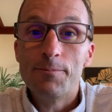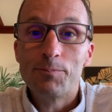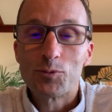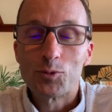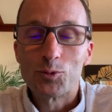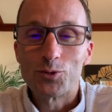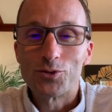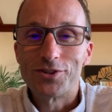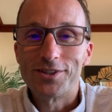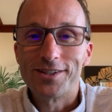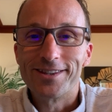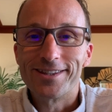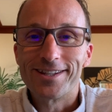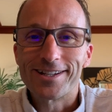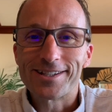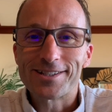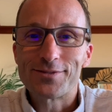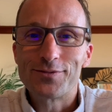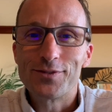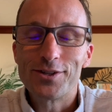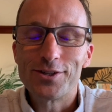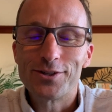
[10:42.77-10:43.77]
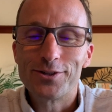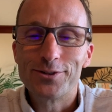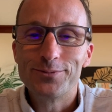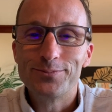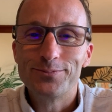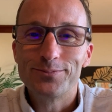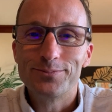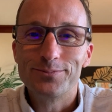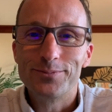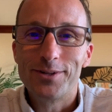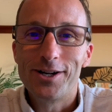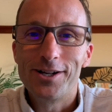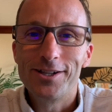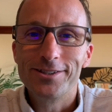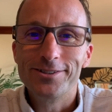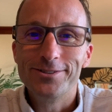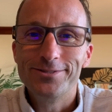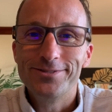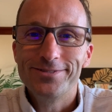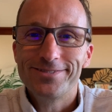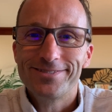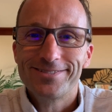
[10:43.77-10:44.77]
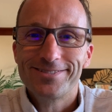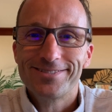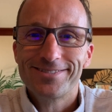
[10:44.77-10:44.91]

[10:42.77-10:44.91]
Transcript: We'll see you in the next video. Mahalo.